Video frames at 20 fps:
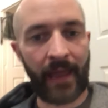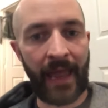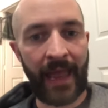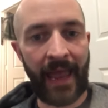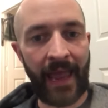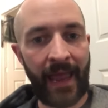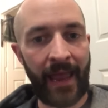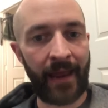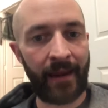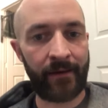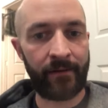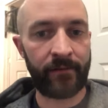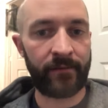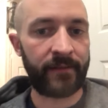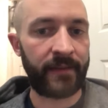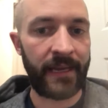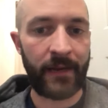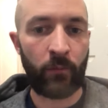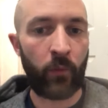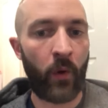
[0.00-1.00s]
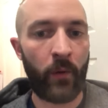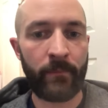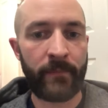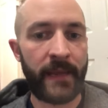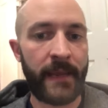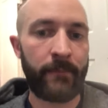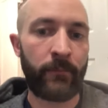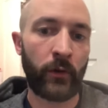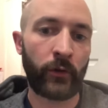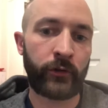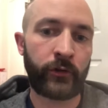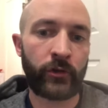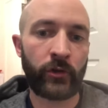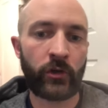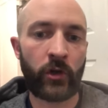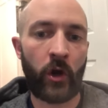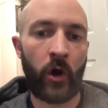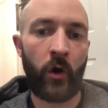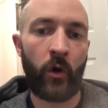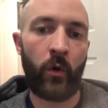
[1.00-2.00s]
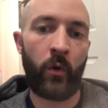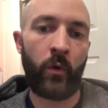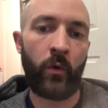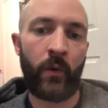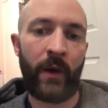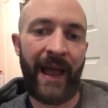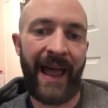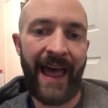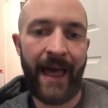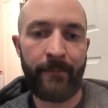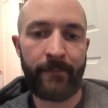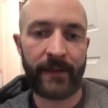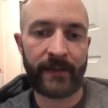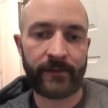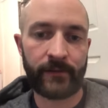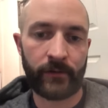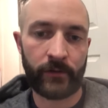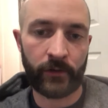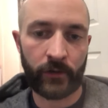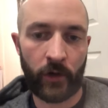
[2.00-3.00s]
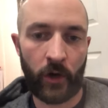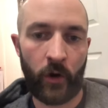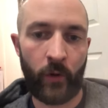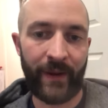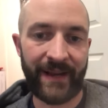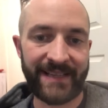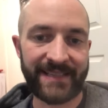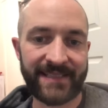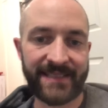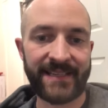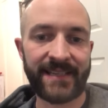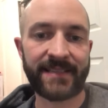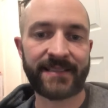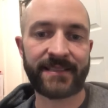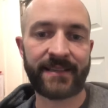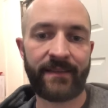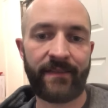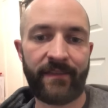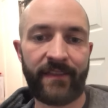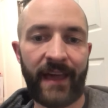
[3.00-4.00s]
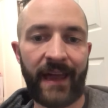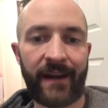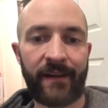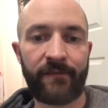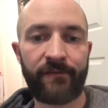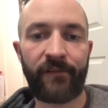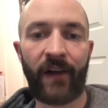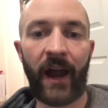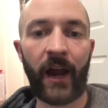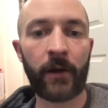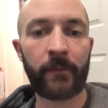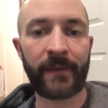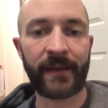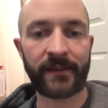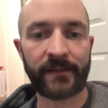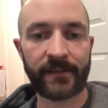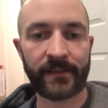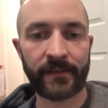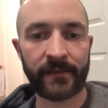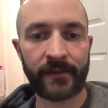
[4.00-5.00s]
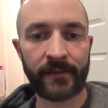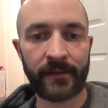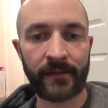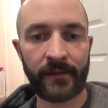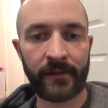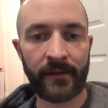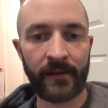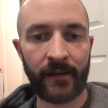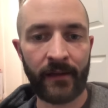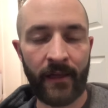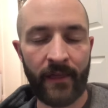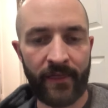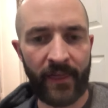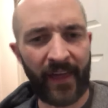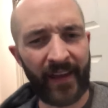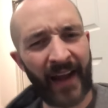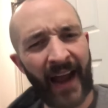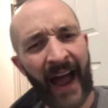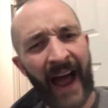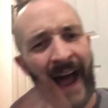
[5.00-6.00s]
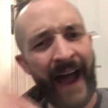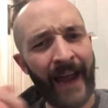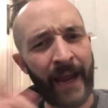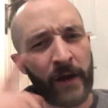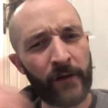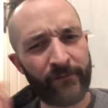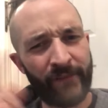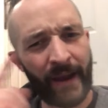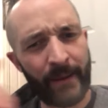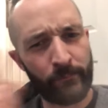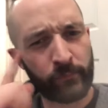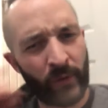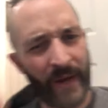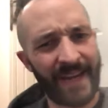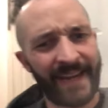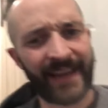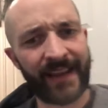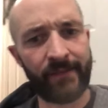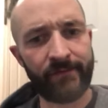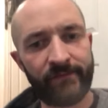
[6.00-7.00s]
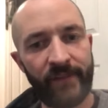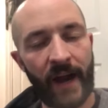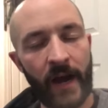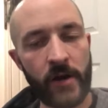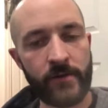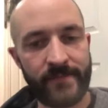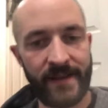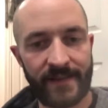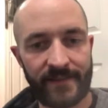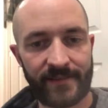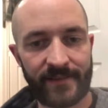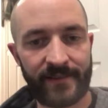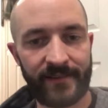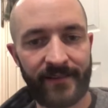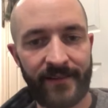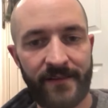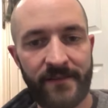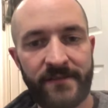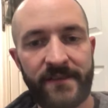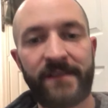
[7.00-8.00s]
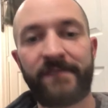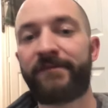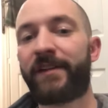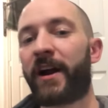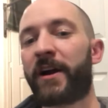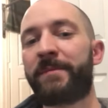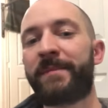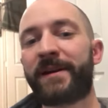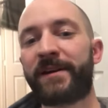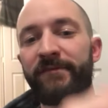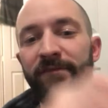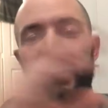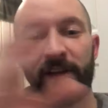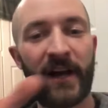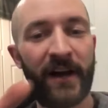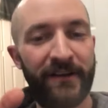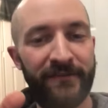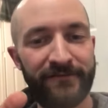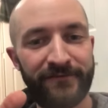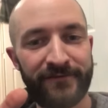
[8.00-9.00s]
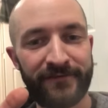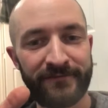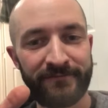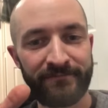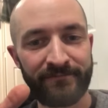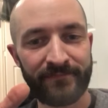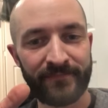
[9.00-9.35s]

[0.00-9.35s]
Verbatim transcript: And they won't be able to cohabit or coexist in that environment, that higher vibrating environment, the environment of love